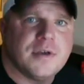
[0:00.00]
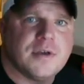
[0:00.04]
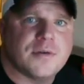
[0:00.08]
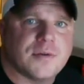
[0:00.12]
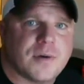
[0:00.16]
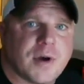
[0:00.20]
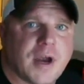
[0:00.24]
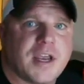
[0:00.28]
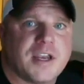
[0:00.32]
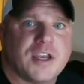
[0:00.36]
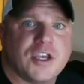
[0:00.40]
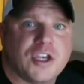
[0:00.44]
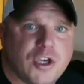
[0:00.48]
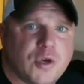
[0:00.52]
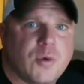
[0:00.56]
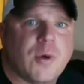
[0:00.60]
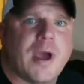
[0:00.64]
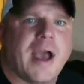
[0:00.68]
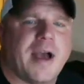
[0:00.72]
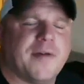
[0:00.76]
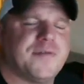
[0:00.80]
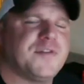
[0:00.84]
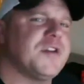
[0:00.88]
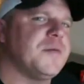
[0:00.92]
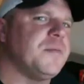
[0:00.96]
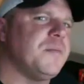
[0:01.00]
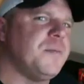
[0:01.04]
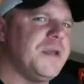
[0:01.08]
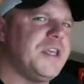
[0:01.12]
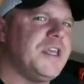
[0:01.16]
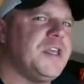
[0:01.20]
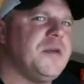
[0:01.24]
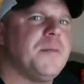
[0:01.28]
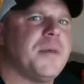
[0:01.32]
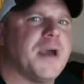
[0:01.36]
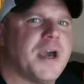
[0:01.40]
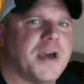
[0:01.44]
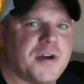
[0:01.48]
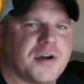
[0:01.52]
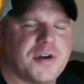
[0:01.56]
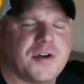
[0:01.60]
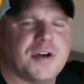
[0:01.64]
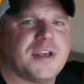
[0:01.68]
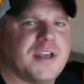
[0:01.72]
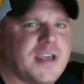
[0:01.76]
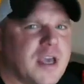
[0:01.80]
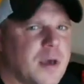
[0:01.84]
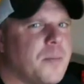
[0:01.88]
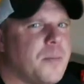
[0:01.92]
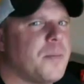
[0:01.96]
right? You have to be better to
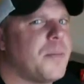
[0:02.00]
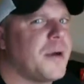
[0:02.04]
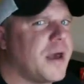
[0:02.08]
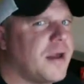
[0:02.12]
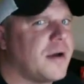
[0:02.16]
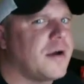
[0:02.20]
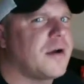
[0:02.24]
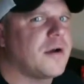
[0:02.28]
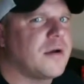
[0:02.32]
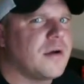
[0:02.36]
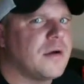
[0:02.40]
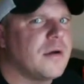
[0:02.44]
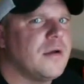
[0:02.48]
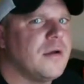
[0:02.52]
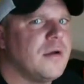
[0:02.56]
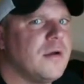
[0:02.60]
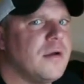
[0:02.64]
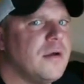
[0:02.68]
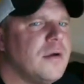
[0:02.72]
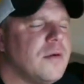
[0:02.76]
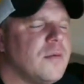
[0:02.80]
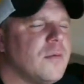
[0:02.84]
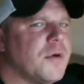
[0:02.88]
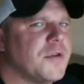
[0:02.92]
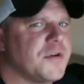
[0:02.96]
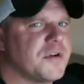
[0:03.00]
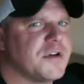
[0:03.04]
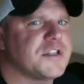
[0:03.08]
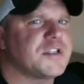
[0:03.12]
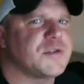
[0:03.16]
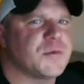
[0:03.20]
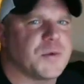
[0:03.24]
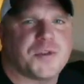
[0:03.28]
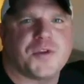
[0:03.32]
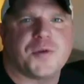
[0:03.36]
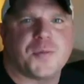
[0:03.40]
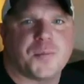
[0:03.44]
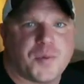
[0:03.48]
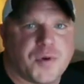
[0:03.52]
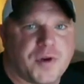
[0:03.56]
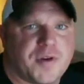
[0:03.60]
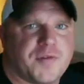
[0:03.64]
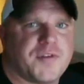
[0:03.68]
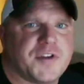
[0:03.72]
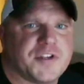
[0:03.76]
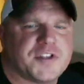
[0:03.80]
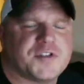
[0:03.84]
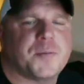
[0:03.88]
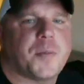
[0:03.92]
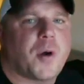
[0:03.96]
get better, whether it's with your
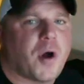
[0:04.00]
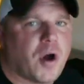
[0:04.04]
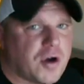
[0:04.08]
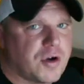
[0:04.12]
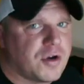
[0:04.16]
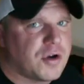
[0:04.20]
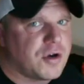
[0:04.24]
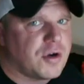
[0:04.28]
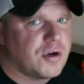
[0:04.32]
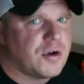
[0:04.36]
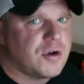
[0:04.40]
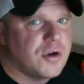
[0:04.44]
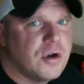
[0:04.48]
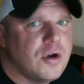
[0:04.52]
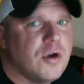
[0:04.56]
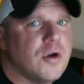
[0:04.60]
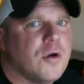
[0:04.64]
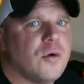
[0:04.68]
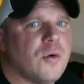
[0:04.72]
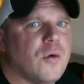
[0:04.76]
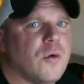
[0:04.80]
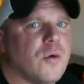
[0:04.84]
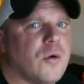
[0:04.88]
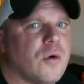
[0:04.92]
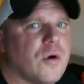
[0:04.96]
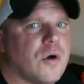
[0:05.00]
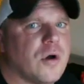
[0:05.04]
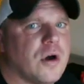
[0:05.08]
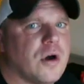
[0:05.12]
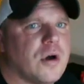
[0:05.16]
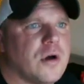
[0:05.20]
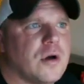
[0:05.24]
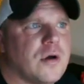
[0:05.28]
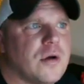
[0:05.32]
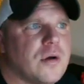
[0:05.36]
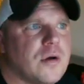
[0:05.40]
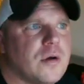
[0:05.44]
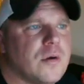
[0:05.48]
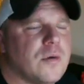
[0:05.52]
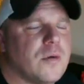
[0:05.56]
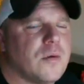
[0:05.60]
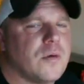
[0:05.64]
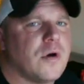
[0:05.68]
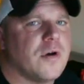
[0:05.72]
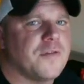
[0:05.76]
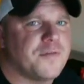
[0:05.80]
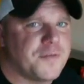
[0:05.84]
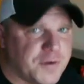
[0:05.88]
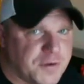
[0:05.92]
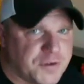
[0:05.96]
previous partner or
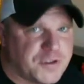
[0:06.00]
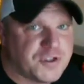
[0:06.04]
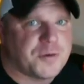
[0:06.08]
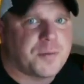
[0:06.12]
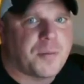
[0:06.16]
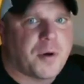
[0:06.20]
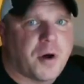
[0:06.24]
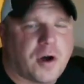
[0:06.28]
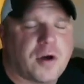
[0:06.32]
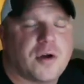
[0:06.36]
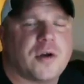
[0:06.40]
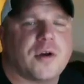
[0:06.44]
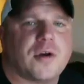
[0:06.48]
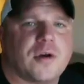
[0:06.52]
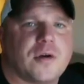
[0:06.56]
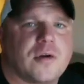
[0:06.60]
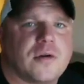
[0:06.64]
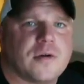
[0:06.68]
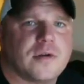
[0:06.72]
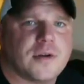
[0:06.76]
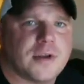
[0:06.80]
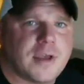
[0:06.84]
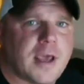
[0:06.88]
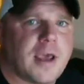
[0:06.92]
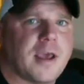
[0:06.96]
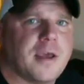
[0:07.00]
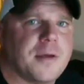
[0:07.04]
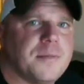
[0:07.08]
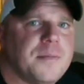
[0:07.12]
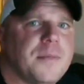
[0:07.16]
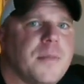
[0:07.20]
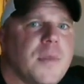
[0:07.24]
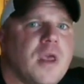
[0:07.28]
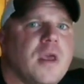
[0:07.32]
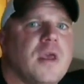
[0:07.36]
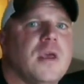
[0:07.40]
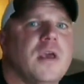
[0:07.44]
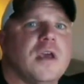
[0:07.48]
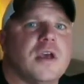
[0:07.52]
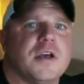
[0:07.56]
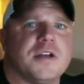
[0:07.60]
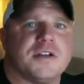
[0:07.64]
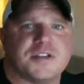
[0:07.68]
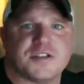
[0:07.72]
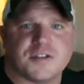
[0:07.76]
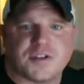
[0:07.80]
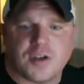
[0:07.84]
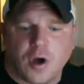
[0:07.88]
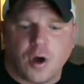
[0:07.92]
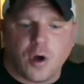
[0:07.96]
a future partner, okay? And
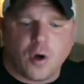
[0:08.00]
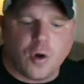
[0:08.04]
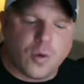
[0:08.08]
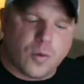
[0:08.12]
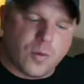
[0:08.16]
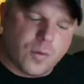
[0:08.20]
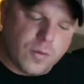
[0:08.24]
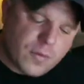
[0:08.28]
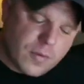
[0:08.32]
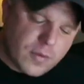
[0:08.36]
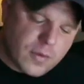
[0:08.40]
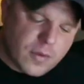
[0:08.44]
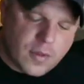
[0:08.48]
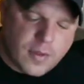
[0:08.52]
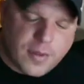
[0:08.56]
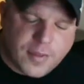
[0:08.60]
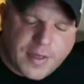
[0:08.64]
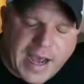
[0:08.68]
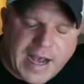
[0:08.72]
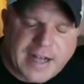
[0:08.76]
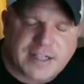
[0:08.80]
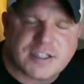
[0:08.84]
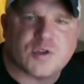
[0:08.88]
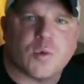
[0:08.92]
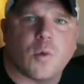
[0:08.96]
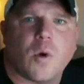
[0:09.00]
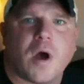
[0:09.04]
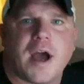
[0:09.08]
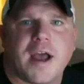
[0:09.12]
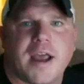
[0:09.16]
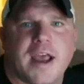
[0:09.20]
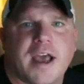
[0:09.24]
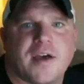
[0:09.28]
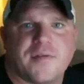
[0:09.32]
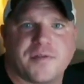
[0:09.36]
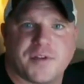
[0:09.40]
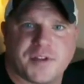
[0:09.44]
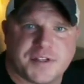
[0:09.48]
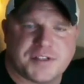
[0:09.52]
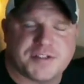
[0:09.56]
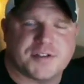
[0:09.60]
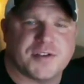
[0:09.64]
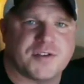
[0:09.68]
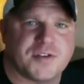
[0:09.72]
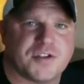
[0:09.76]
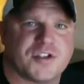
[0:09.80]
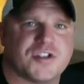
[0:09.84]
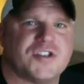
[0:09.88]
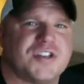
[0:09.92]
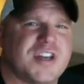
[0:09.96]
so that's why having this
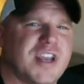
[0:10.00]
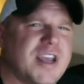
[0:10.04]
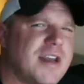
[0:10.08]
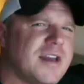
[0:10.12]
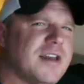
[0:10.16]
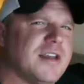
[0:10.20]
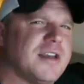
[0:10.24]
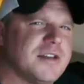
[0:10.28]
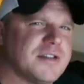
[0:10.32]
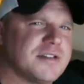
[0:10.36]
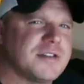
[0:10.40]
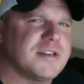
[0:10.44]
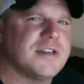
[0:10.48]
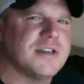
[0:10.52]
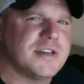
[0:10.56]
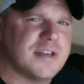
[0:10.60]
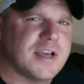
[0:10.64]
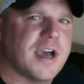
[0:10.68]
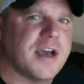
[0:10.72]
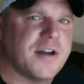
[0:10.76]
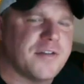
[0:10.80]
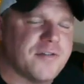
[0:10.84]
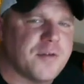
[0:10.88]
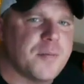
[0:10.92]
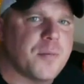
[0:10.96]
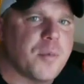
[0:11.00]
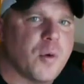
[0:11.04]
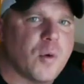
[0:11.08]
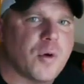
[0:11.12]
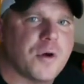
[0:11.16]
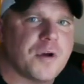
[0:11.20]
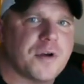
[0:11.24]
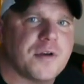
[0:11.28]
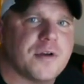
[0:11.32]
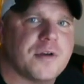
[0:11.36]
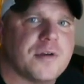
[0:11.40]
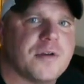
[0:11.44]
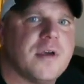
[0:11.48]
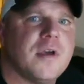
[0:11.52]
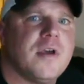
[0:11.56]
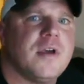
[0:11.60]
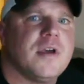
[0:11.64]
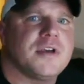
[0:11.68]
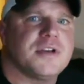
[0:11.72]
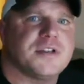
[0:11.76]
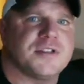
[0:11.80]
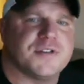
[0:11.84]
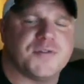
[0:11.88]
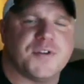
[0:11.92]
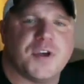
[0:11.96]
understanding is kind of important.
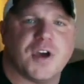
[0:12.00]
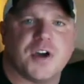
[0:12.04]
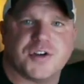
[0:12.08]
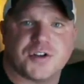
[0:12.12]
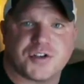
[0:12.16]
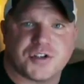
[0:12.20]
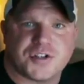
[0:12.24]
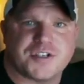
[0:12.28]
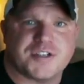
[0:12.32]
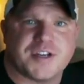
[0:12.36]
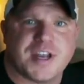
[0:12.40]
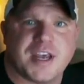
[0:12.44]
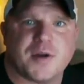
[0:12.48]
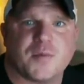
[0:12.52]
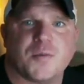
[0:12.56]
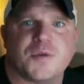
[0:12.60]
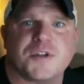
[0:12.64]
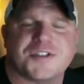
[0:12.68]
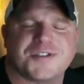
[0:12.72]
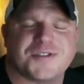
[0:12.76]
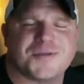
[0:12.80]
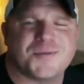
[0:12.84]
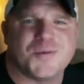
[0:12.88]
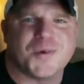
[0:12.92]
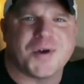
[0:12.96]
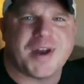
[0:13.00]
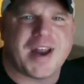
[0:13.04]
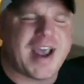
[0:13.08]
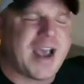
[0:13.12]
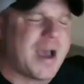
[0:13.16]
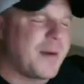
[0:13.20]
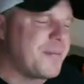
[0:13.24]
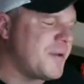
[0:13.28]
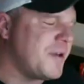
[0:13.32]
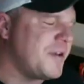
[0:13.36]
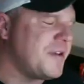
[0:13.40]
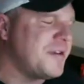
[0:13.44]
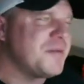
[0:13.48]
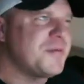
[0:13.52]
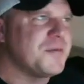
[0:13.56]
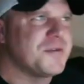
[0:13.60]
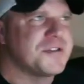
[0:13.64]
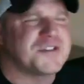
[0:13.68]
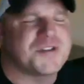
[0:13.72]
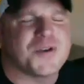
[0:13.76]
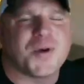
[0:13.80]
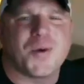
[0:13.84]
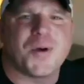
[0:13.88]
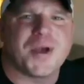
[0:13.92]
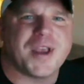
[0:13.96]
Because if you understand what happened,
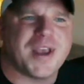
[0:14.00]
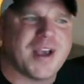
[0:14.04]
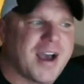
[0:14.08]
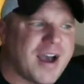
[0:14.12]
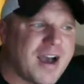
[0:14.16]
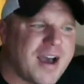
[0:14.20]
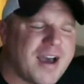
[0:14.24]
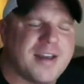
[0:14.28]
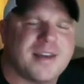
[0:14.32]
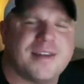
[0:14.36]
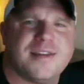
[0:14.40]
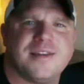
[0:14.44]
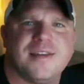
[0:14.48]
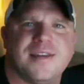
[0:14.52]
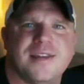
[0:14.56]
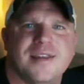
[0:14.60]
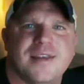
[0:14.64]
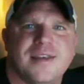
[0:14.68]
what's going on,